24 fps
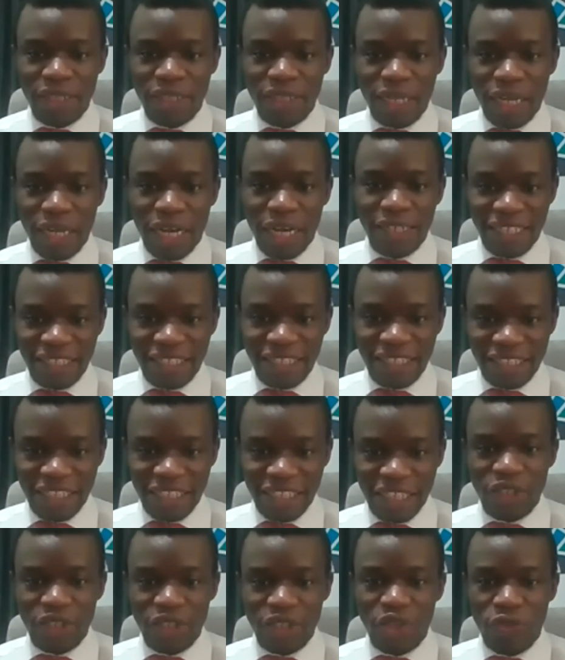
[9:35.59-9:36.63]
at that
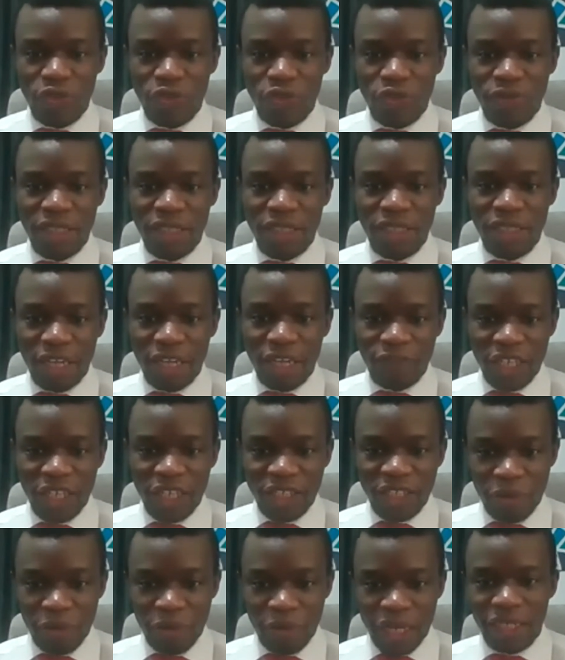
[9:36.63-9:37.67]
segment of the FX
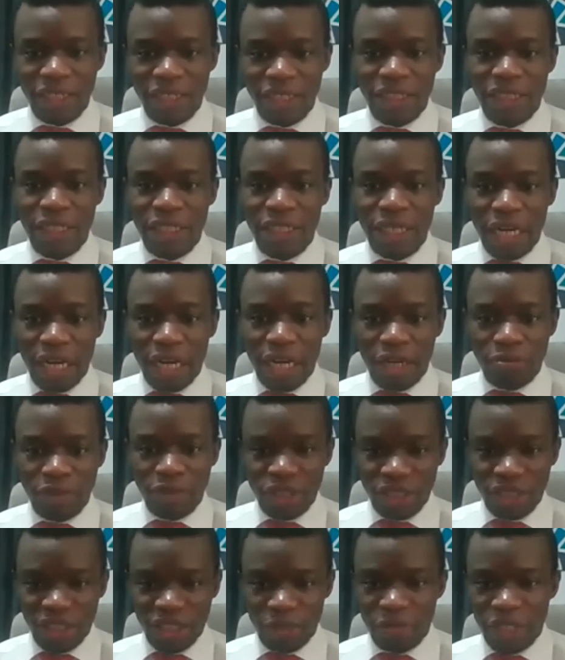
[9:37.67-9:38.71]
market. The
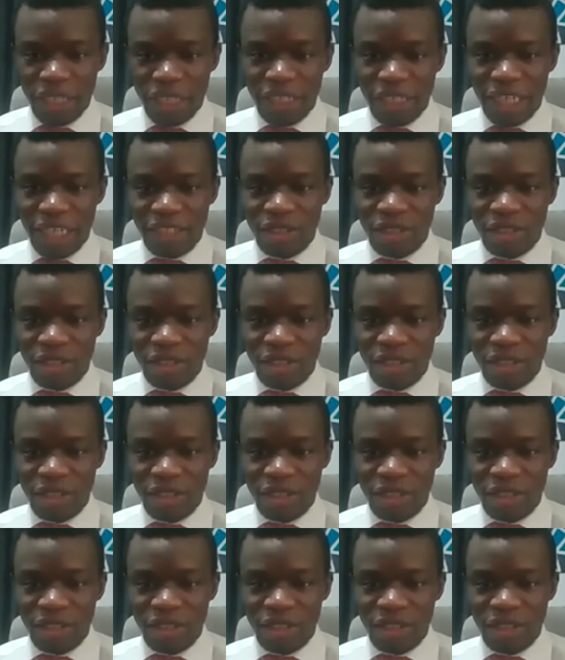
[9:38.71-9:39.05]
CBN